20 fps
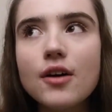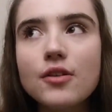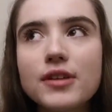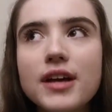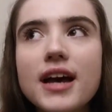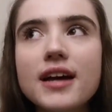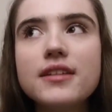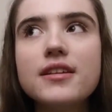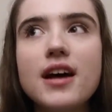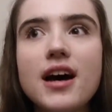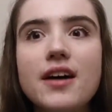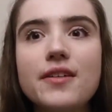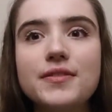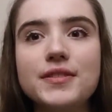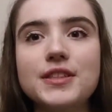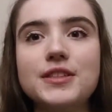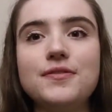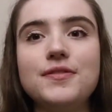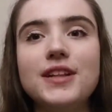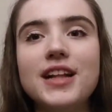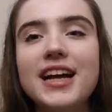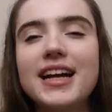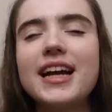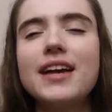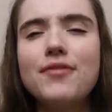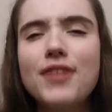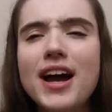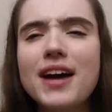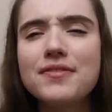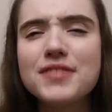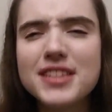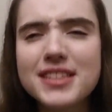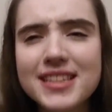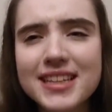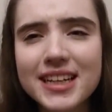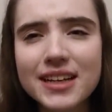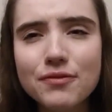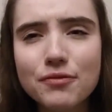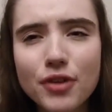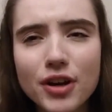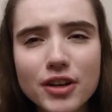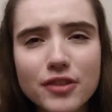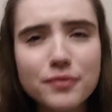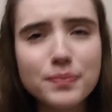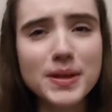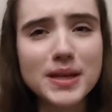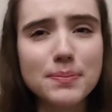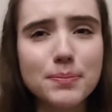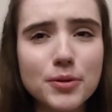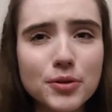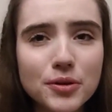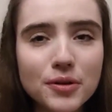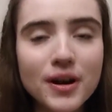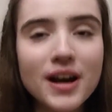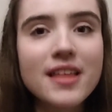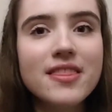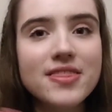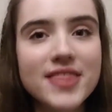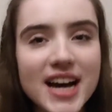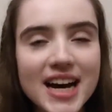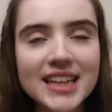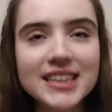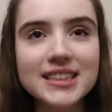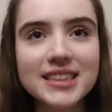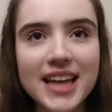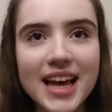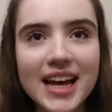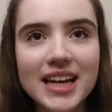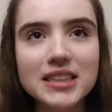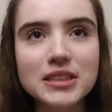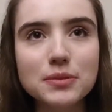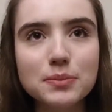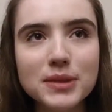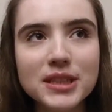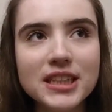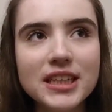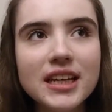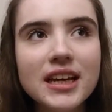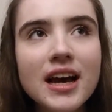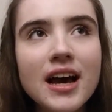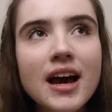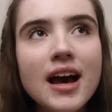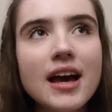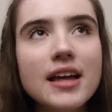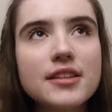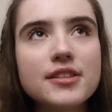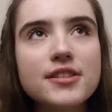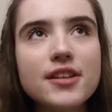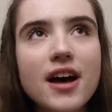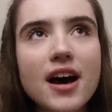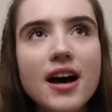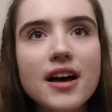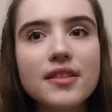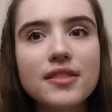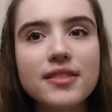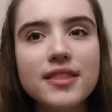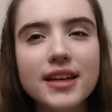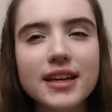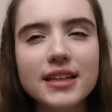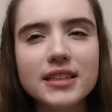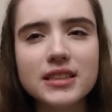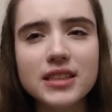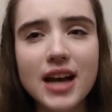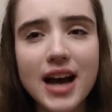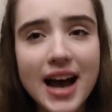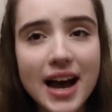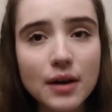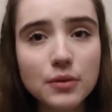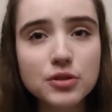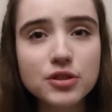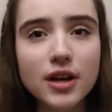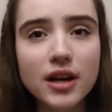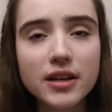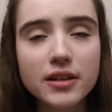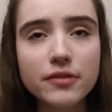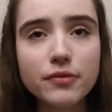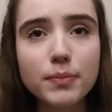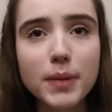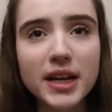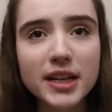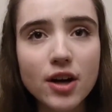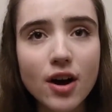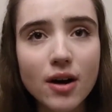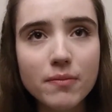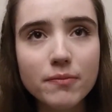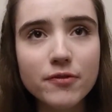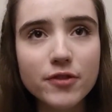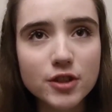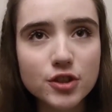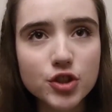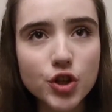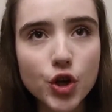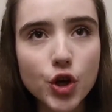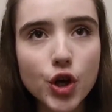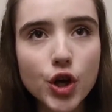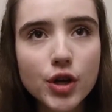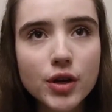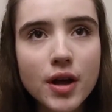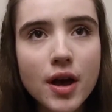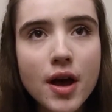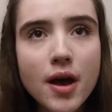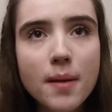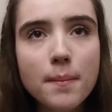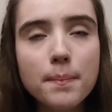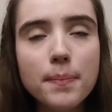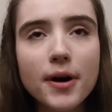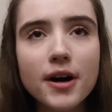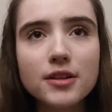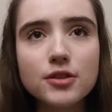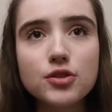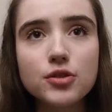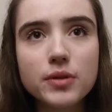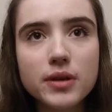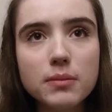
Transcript: I'll get nervous for like if I have to sing in front of people, that scares me. Certain things are outside of my comfort zone, but